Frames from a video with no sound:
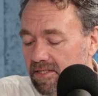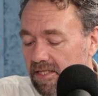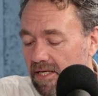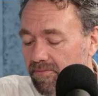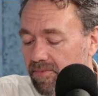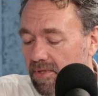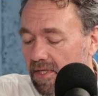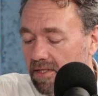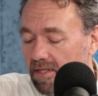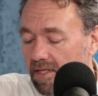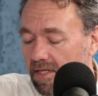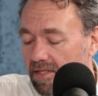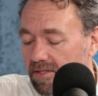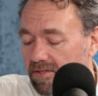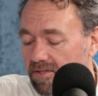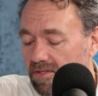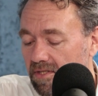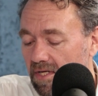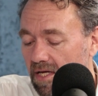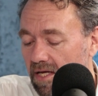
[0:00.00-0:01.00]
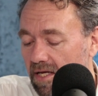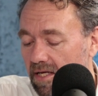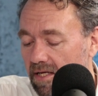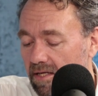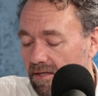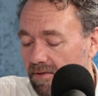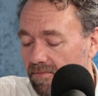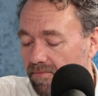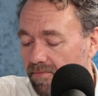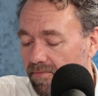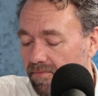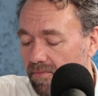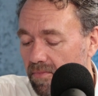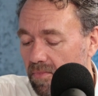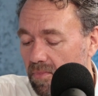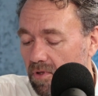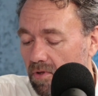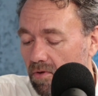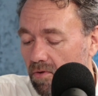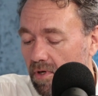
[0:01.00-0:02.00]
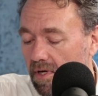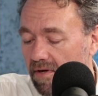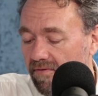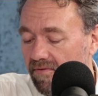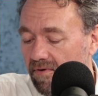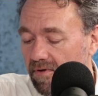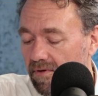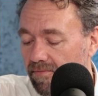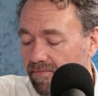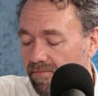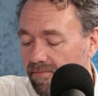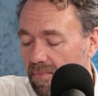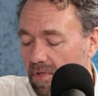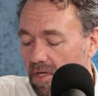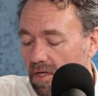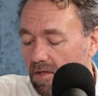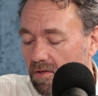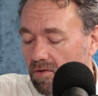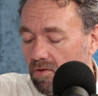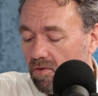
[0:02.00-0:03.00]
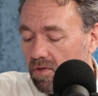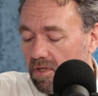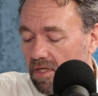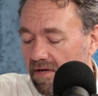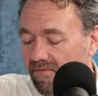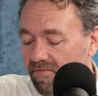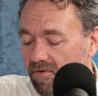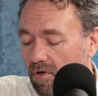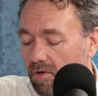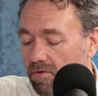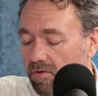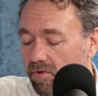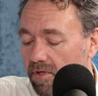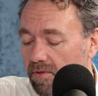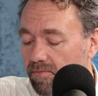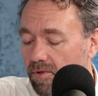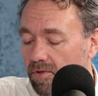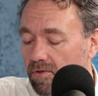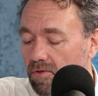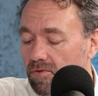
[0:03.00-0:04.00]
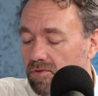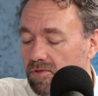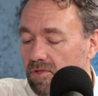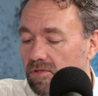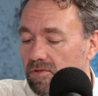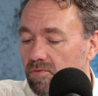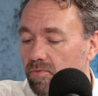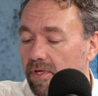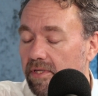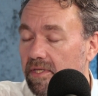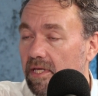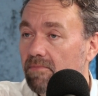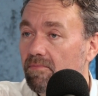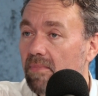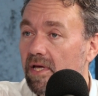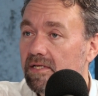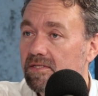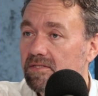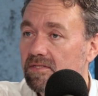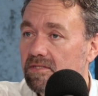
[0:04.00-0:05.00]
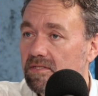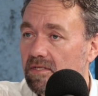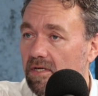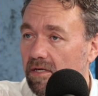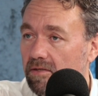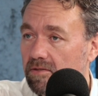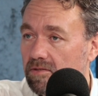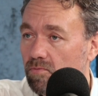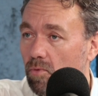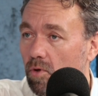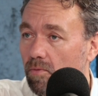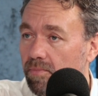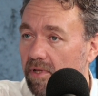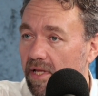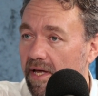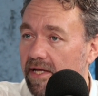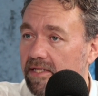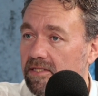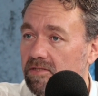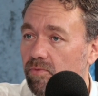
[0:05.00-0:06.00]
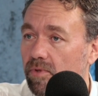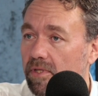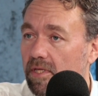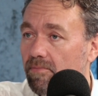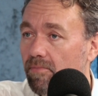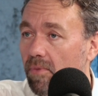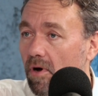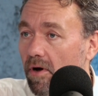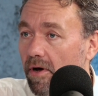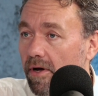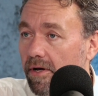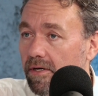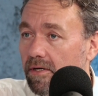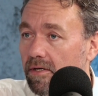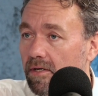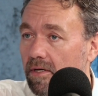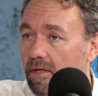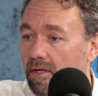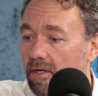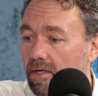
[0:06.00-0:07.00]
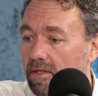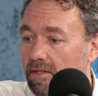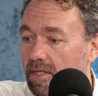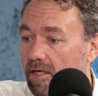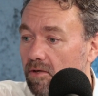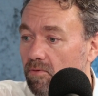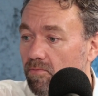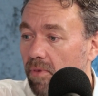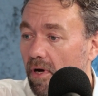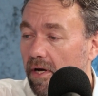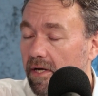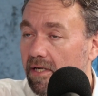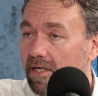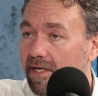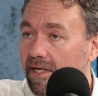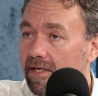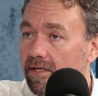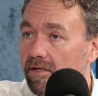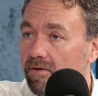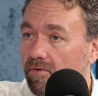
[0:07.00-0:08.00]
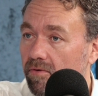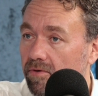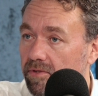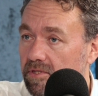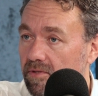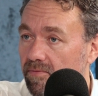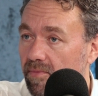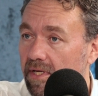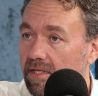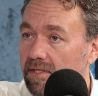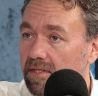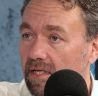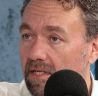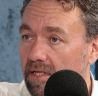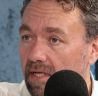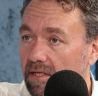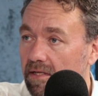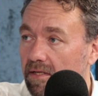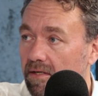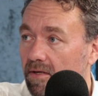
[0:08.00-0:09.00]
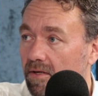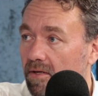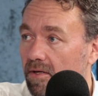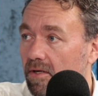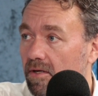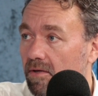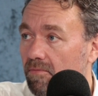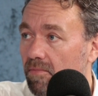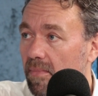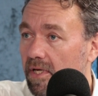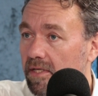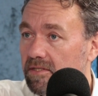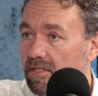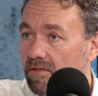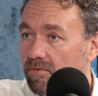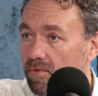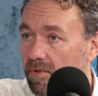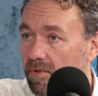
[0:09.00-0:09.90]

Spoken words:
step then is you can have concrete producers where they mix small plants where they could buy clinker or cement and then mix it.